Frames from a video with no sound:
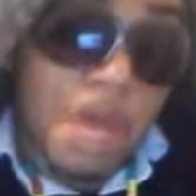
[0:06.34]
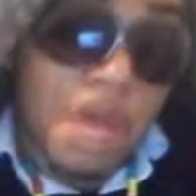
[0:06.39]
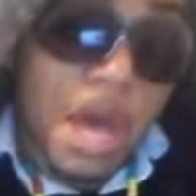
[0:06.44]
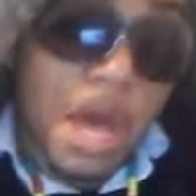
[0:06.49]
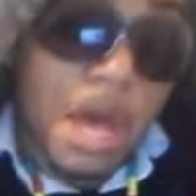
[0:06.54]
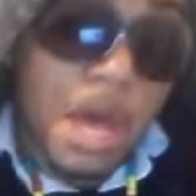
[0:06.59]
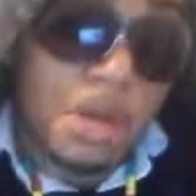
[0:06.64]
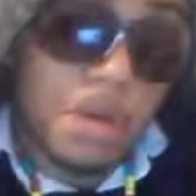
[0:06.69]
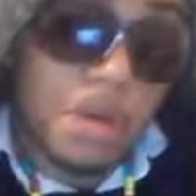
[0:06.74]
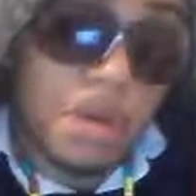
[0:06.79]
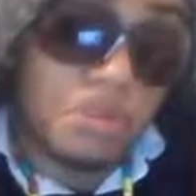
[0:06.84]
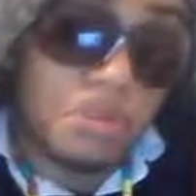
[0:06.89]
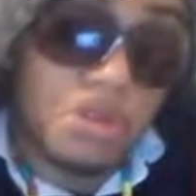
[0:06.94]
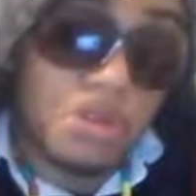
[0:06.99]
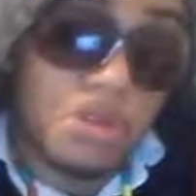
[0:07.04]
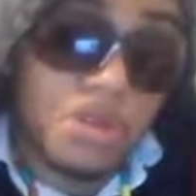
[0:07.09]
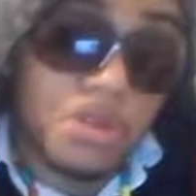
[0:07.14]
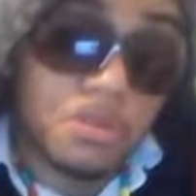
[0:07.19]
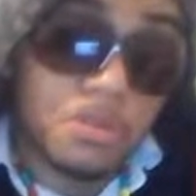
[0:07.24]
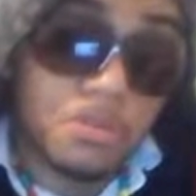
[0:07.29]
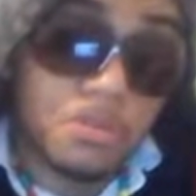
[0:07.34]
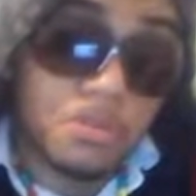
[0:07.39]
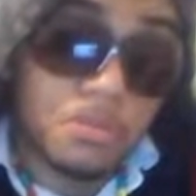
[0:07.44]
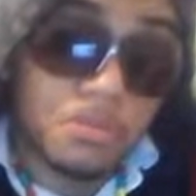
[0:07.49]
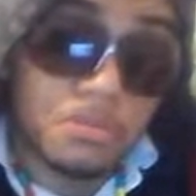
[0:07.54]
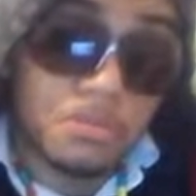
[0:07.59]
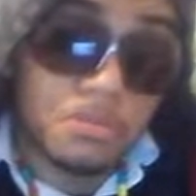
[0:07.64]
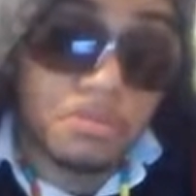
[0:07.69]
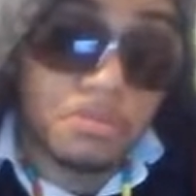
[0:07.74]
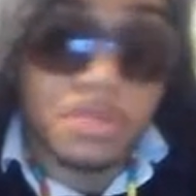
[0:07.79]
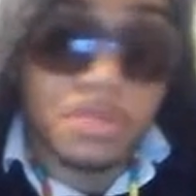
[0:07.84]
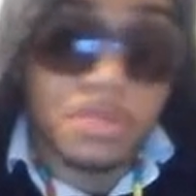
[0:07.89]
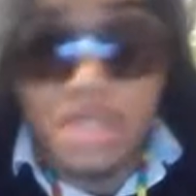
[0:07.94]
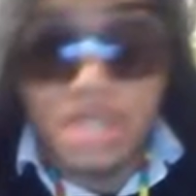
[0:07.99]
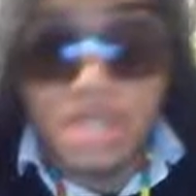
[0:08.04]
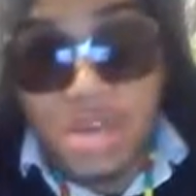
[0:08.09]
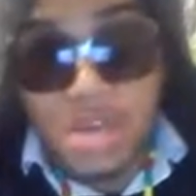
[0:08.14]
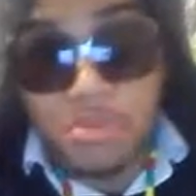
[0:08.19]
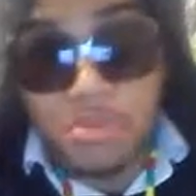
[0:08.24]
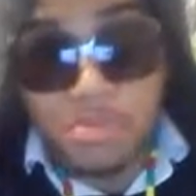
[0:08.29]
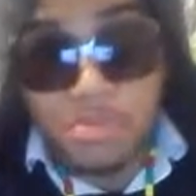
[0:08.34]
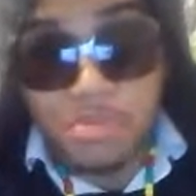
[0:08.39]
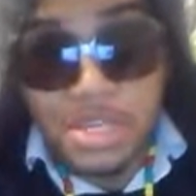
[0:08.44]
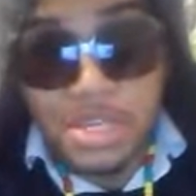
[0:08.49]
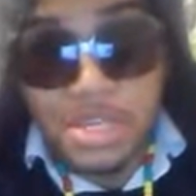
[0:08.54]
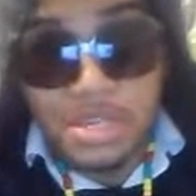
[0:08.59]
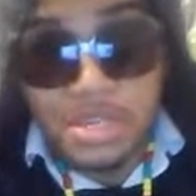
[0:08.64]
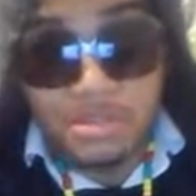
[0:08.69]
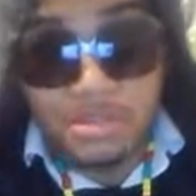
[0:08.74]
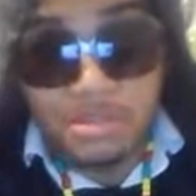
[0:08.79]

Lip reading: I don't know. Tell me.